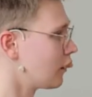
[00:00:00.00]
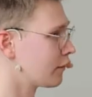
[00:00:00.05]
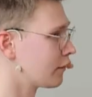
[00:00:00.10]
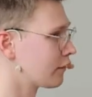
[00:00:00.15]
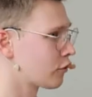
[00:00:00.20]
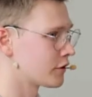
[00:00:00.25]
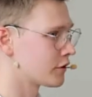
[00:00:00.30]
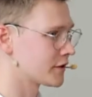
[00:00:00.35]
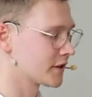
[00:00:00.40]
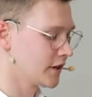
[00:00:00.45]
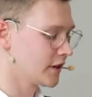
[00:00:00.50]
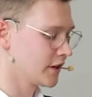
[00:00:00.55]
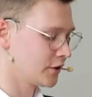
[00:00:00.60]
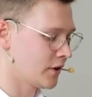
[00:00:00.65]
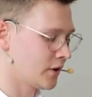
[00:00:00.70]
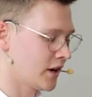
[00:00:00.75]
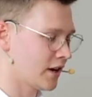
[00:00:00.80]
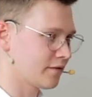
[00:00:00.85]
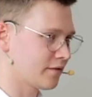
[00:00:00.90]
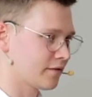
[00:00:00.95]
of course
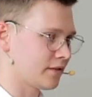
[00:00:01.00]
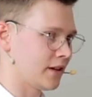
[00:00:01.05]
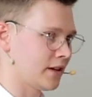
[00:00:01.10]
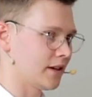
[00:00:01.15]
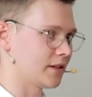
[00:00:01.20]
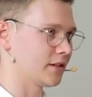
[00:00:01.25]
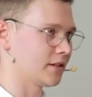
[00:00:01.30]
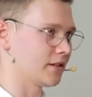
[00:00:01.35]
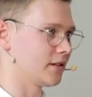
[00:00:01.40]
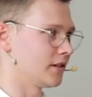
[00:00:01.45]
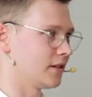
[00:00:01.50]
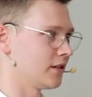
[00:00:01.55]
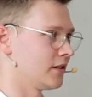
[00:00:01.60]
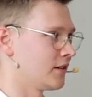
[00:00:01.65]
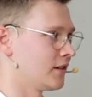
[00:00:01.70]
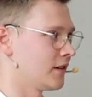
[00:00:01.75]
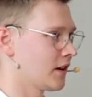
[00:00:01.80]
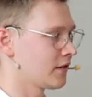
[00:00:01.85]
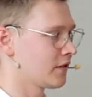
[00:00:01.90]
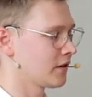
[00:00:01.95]
you have like
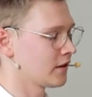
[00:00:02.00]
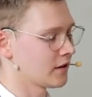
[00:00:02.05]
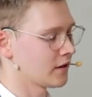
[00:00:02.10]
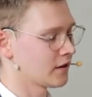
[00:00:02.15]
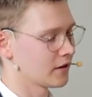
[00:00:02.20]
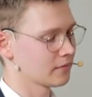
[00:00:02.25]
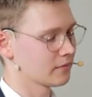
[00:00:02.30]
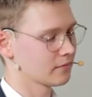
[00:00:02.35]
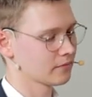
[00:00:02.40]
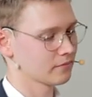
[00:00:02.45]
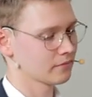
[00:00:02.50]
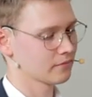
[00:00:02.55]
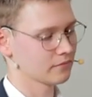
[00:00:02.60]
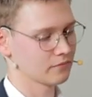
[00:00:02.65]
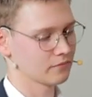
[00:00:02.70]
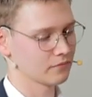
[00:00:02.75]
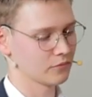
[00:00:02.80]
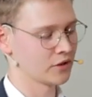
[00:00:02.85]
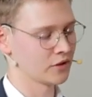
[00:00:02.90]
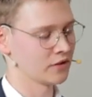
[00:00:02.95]
another
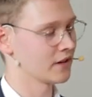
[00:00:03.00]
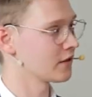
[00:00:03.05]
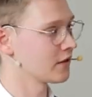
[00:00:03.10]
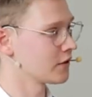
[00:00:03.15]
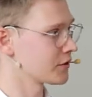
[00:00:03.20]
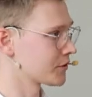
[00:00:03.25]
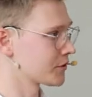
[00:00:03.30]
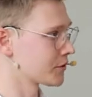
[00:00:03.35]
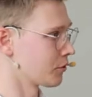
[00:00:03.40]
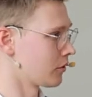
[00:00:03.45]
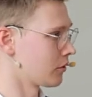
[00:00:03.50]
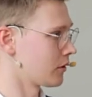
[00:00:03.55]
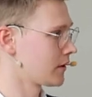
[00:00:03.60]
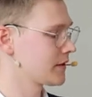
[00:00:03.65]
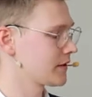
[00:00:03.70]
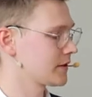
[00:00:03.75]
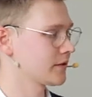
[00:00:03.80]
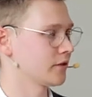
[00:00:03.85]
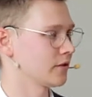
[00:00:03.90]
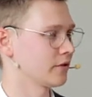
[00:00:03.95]
another
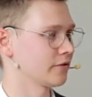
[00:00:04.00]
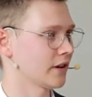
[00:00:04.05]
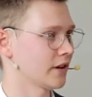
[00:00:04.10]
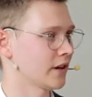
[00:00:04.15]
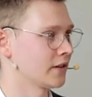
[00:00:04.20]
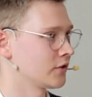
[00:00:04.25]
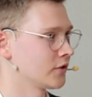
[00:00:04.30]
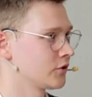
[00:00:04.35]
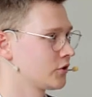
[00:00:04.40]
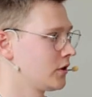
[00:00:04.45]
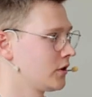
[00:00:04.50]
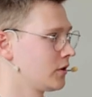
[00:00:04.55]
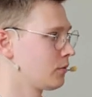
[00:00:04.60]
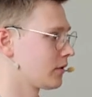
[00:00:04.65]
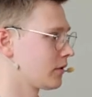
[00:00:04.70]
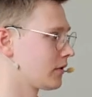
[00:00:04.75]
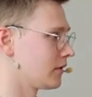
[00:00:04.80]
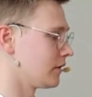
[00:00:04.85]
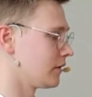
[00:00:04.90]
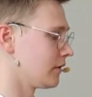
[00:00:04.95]
source of energy
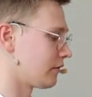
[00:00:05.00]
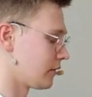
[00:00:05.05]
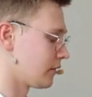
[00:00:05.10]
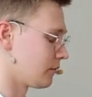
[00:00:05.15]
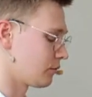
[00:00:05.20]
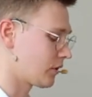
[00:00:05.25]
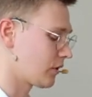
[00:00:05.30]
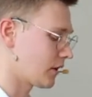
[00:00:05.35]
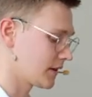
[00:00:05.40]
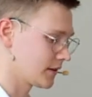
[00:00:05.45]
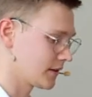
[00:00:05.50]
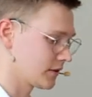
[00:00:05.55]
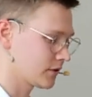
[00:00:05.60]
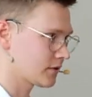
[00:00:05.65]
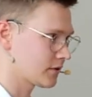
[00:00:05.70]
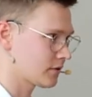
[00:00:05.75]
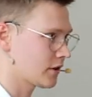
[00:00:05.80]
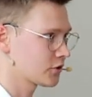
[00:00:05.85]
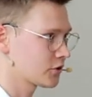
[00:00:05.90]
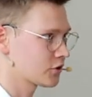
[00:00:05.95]
with a different pricing
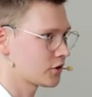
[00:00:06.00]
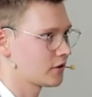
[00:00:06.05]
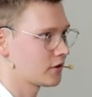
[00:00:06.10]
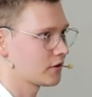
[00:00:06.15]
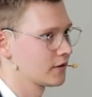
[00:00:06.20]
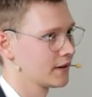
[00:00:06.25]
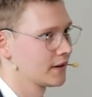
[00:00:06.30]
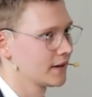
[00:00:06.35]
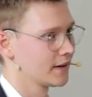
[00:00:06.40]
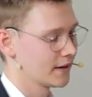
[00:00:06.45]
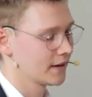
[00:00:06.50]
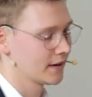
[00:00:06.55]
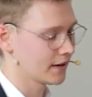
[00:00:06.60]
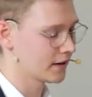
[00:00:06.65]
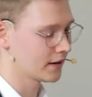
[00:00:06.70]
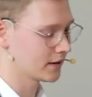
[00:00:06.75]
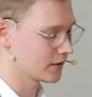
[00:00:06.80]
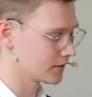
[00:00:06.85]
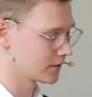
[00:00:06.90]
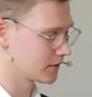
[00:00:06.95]
structure
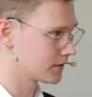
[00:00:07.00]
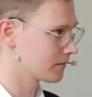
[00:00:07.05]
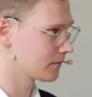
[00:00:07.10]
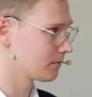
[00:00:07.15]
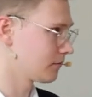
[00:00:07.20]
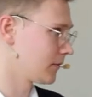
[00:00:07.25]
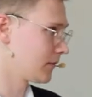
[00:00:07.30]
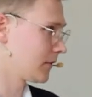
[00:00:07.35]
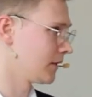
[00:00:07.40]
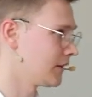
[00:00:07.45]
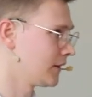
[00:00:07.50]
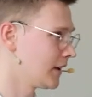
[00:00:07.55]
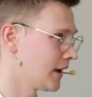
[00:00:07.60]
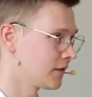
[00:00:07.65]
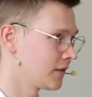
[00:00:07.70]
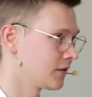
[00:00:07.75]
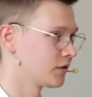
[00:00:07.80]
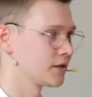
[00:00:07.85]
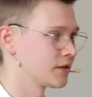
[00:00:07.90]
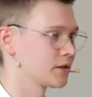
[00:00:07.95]
and in the
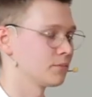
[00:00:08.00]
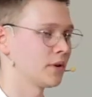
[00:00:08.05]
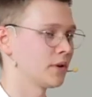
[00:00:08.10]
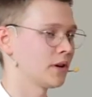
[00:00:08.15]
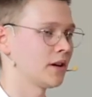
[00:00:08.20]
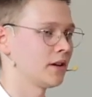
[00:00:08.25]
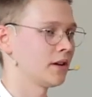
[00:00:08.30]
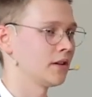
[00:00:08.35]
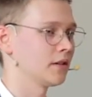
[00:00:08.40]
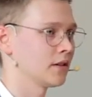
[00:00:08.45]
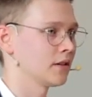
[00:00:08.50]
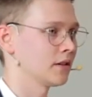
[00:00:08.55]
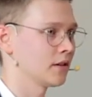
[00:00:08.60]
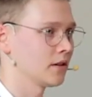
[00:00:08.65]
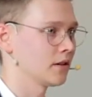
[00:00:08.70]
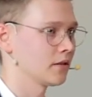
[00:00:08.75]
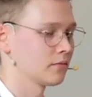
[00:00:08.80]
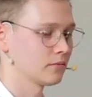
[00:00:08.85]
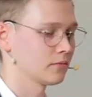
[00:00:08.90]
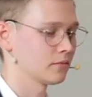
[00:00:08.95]
end, this may
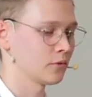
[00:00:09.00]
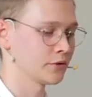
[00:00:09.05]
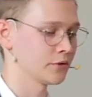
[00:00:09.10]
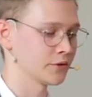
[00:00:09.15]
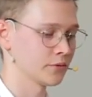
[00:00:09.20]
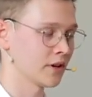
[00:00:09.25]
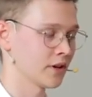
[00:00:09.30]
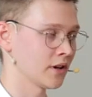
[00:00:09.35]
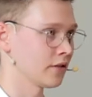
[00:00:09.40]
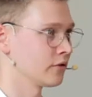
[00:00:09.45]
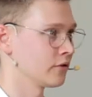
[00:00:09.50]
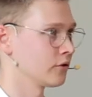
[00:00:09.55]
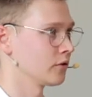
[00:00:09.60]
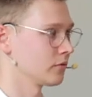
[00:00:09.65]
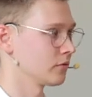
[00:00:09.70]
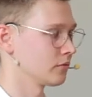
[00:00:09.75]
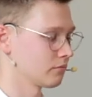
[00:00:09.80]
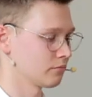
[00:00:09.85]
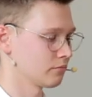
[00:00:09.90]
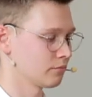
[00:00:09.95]
uh, also have
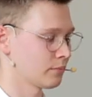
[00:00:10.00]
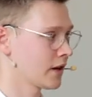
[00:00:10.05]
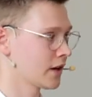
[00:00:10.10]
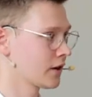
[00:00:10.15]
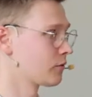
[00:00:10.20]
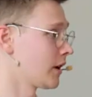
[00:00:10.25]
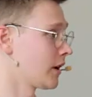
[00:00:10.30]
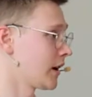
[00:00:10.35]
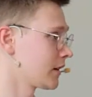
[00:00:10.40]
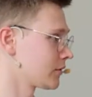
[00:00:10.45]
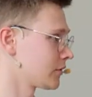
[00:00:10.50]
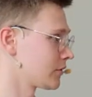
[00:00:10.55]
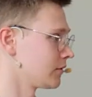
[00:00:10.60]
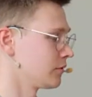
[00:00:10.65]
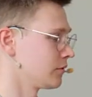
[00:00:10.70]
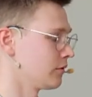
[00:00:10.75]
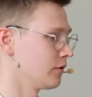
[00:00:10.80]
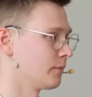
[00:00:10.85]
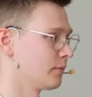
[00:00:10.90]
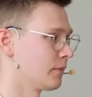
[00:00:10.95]
a back reaction
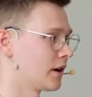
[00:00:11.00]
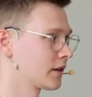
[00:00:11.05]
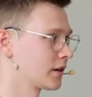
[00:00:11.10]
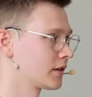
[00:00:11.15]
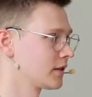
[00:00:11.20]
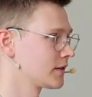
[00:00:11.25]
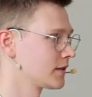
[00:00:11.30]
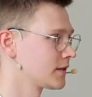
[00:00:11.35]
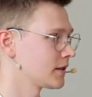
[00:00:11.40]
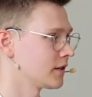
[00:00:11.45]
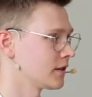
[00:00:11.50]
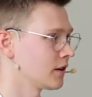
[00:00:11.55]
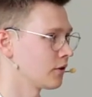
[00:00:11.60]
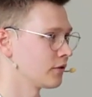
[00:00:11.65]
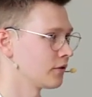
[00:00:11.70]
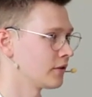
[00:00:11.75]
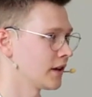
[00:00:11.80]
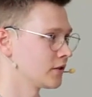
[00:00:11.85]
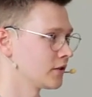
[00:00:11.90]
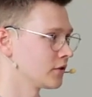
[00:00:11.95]
to the markets and how
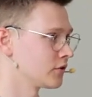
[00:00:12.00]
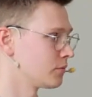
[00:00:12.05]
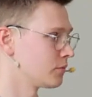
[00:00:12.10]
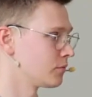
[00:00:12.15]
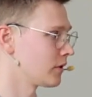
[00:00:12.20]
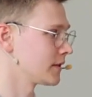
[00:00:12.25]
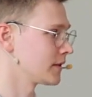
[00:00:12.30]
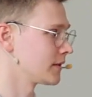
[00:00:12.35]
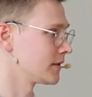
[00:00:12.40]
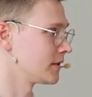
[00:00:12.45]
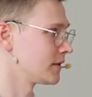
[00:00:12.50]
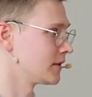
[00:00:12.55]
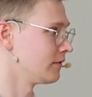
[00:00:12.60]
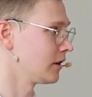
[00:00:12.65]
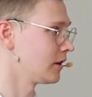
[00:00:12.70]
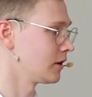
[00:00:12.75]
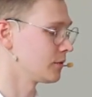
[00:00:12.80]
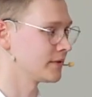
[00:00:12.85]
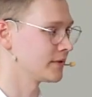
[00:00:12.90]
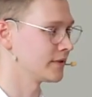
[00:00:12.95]
the energy prices
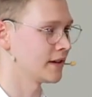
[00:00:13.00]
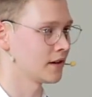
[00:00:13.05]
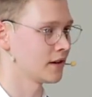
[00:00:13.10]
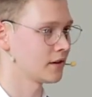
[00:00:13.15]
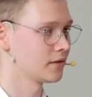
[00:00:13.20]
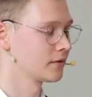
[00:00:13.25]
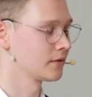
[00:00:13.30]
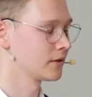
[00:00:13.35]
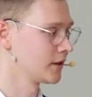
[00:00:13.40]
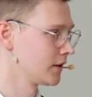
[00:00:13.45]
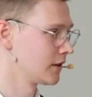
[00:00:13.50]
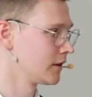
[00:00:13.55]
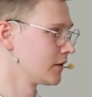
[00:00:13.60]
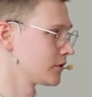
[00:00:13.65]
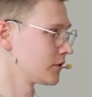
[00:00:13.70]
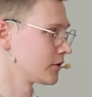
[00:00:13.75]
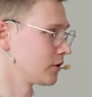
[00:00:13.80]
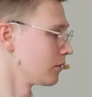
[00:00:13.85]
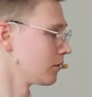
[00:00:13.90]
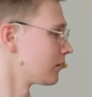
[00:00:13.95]
develop there.
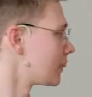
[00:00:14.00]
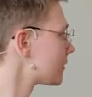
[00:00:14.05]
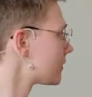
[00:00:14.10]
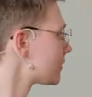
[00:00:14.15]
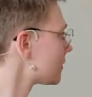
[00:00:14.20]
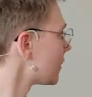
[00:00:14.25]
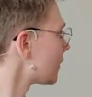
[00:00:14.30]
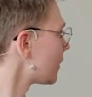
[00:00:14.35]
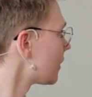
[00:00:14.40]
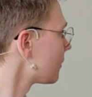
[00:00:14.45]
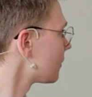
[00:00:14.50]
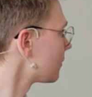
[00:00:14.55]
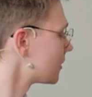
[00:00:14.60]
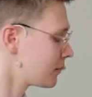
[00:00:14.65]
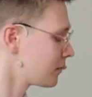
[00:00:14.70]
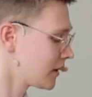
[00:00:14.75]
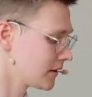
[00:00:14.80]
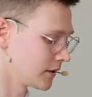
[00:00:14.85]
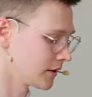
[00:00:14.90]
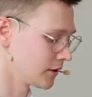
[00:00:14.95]
So that uh,
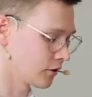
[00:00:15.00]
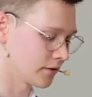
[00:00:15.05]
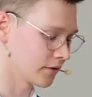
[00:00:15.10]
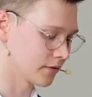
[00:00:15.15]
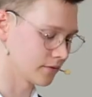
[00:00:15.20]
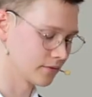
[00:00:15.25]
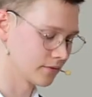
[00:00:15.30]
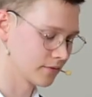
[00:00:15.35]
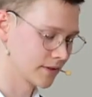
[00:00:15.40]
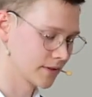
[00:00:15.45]
depending on